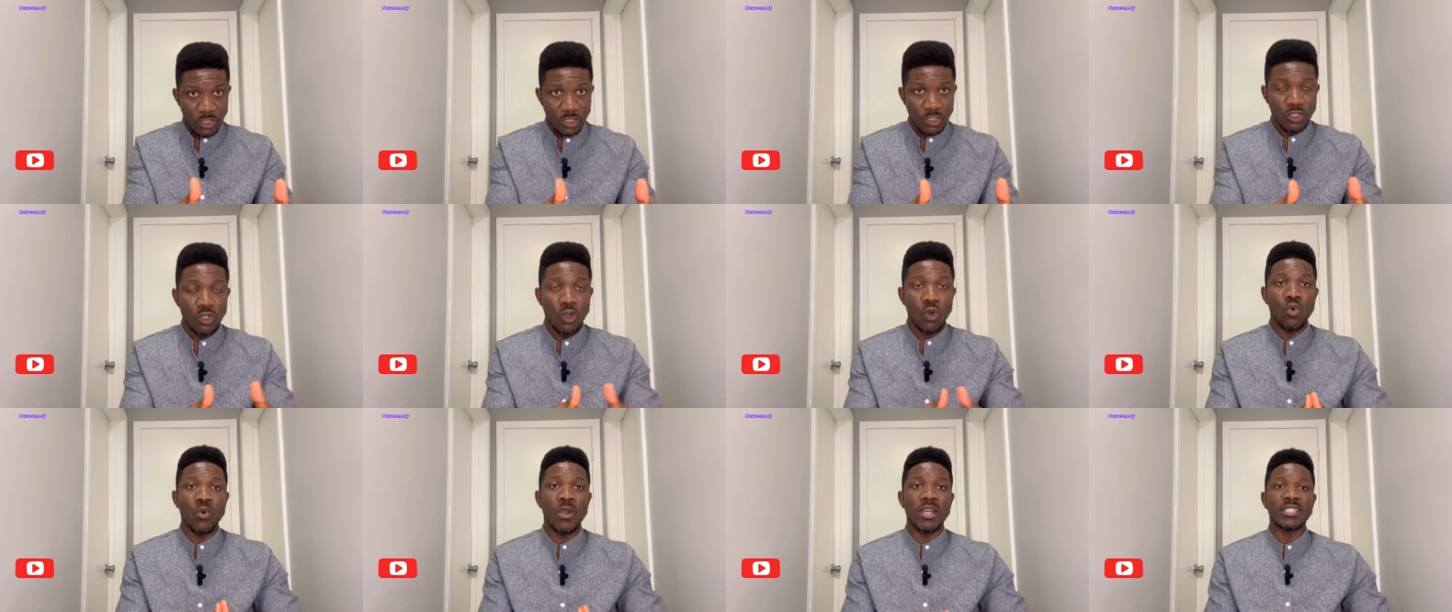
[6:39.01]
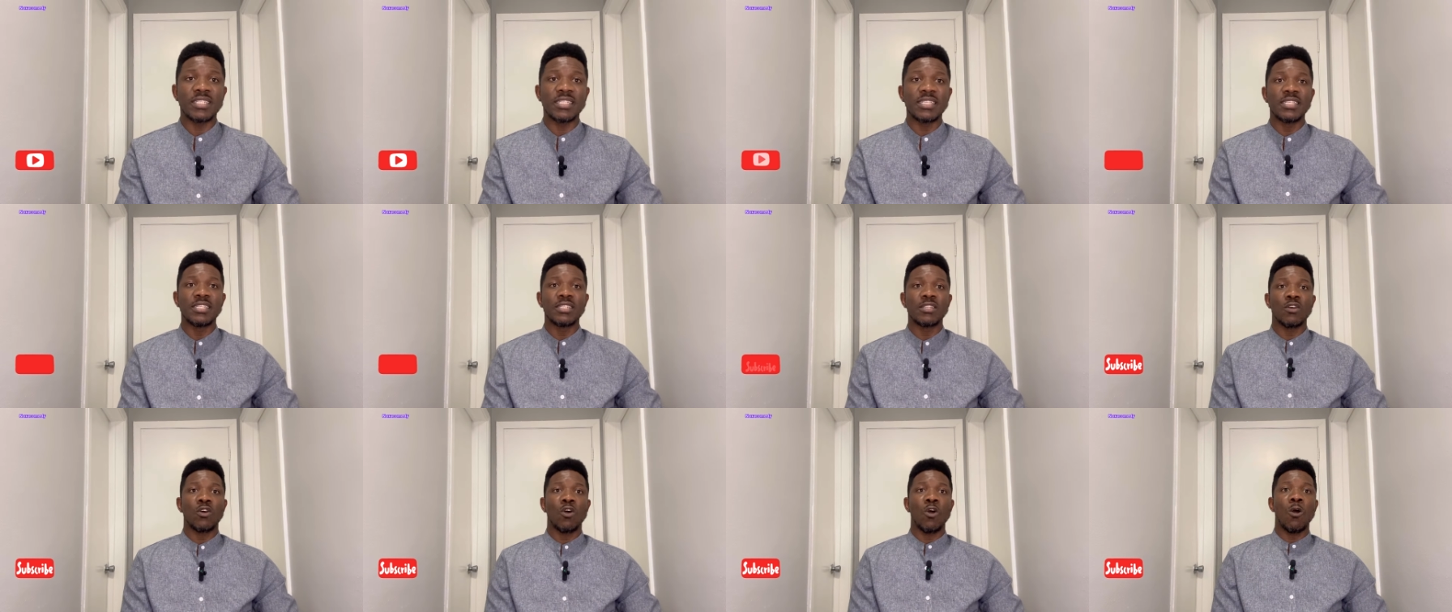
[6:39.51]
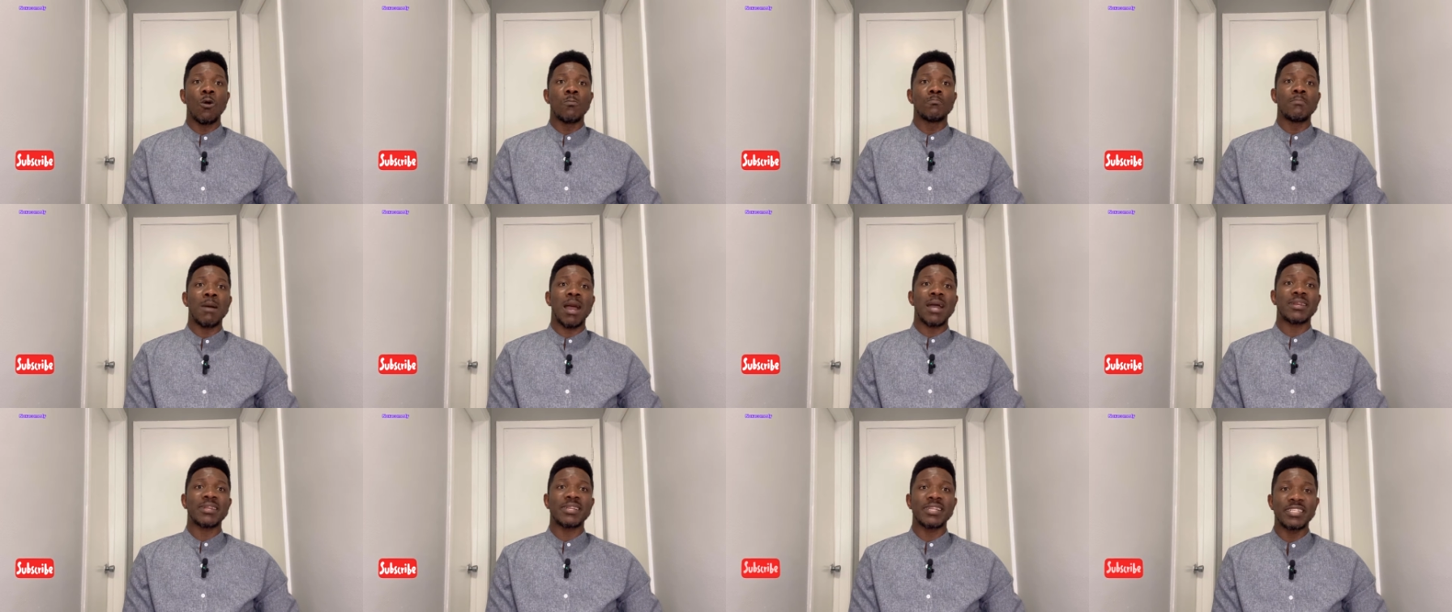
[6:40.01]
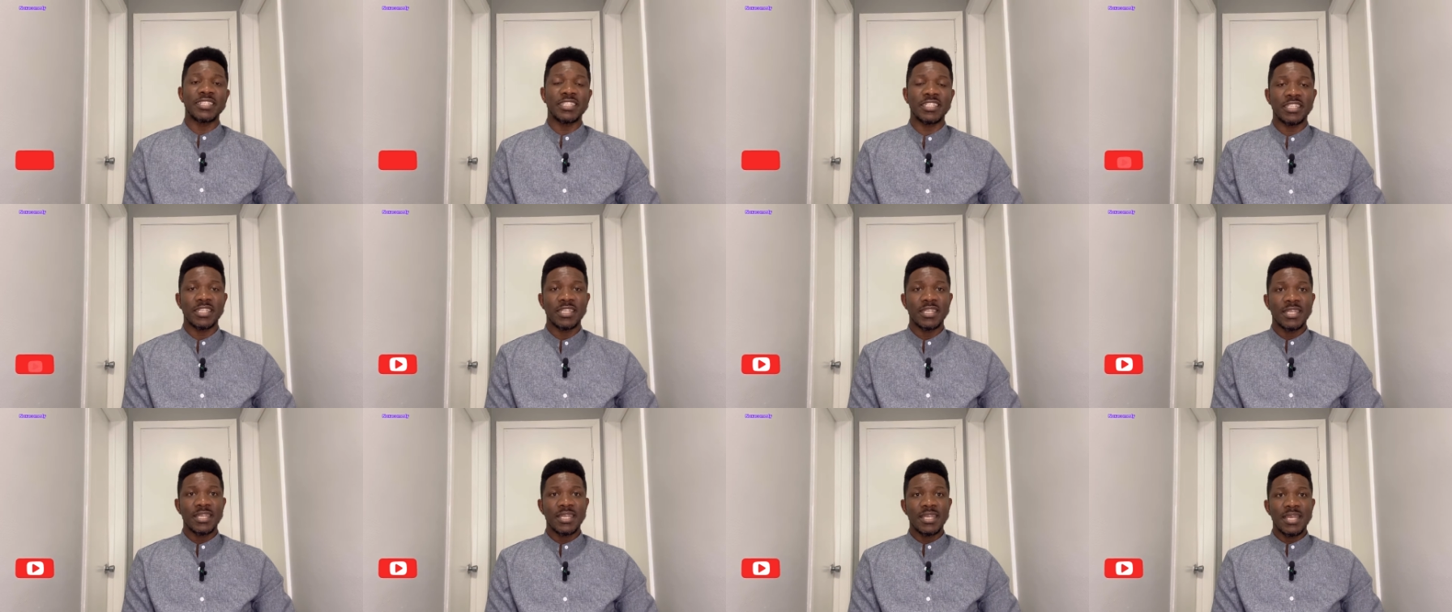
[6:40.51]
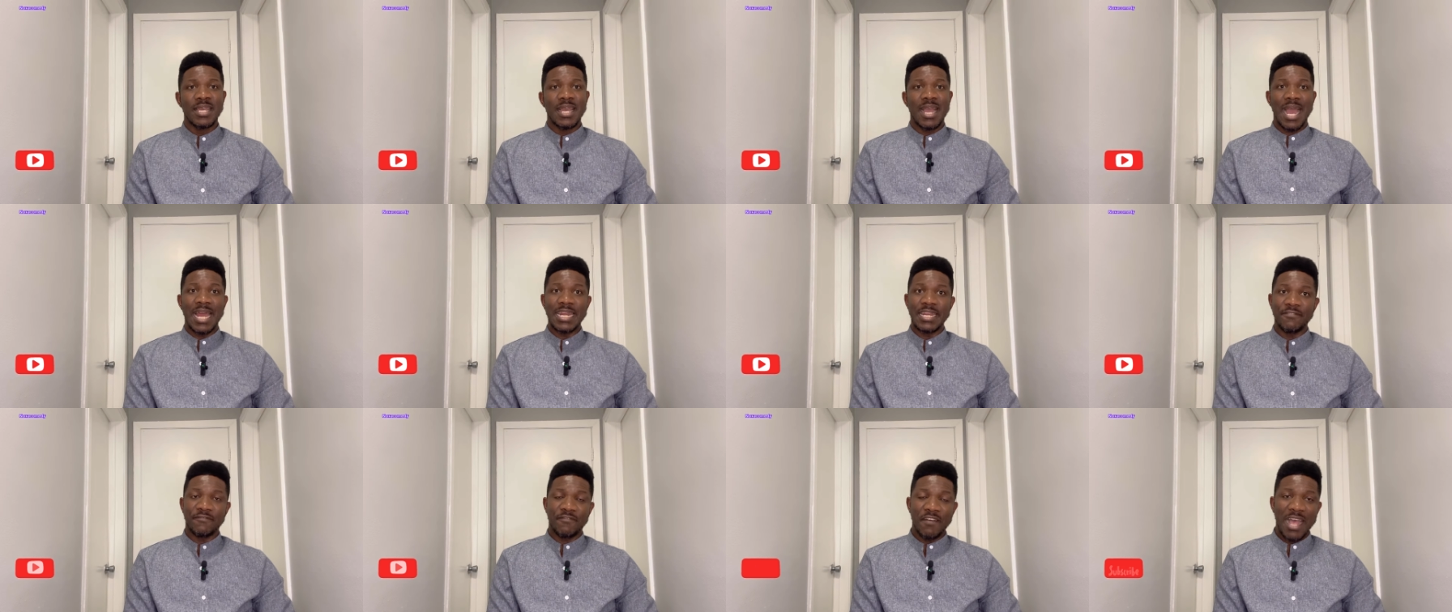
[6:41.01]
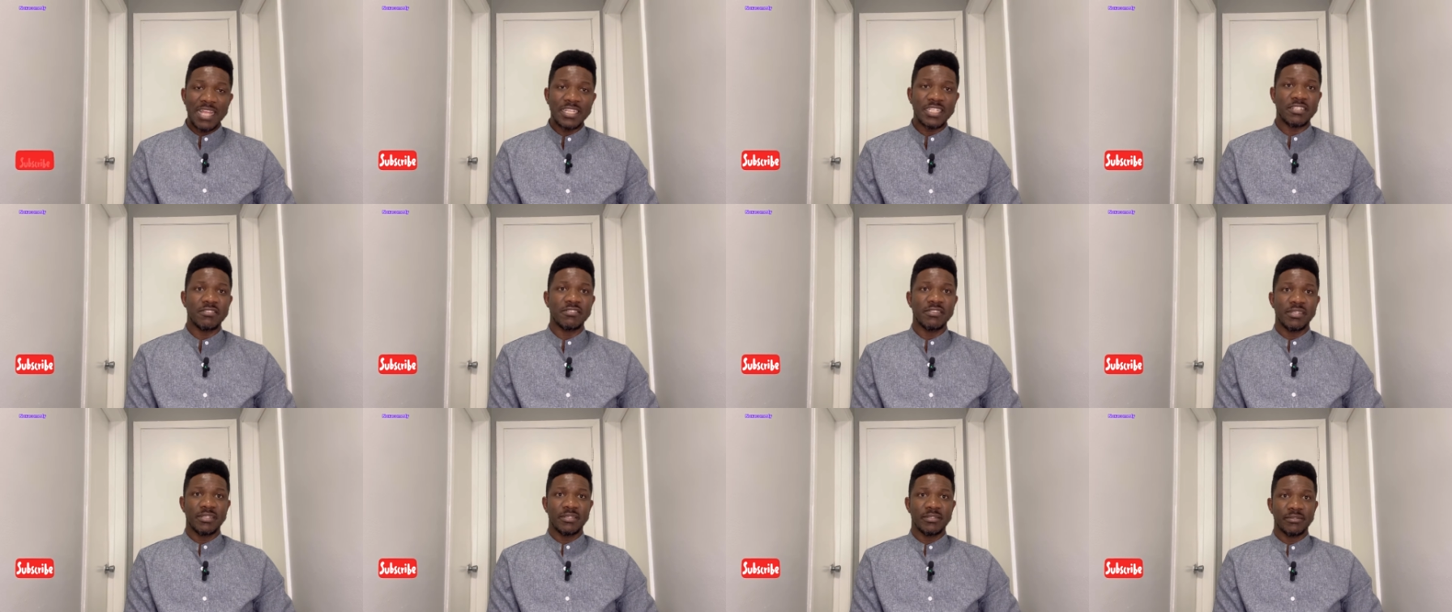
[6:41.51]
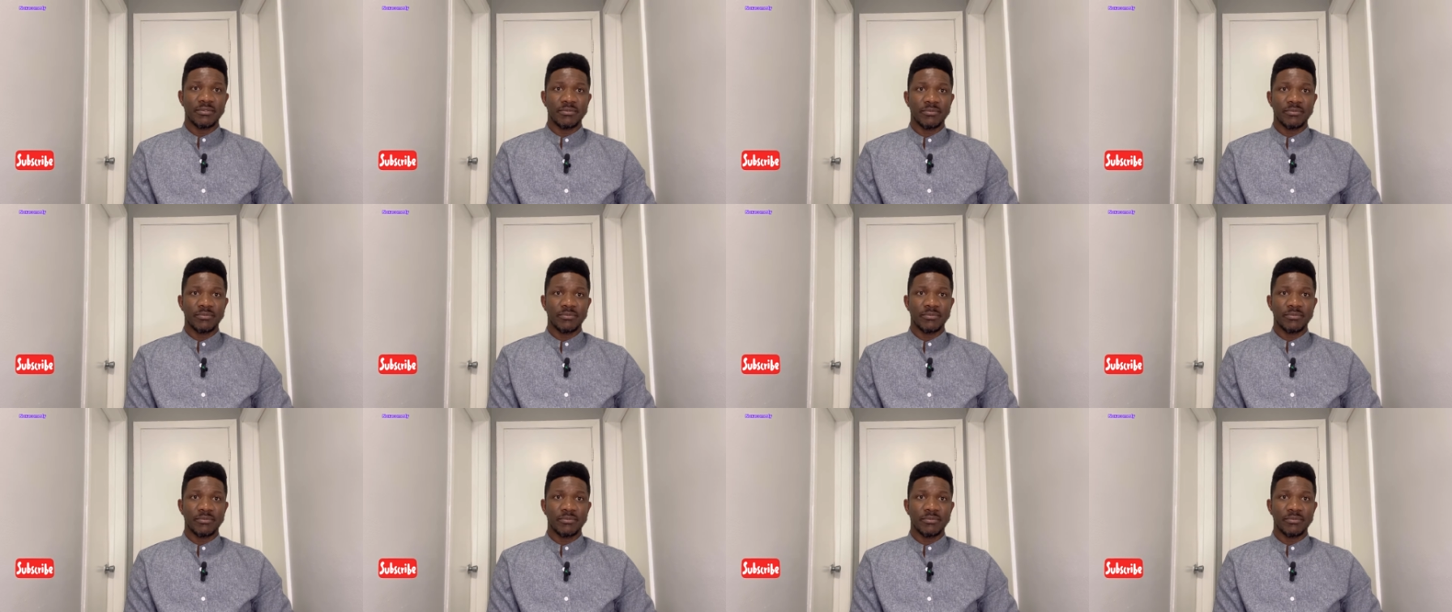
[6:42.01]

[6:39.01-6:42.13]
your wedding or marriage anniversary.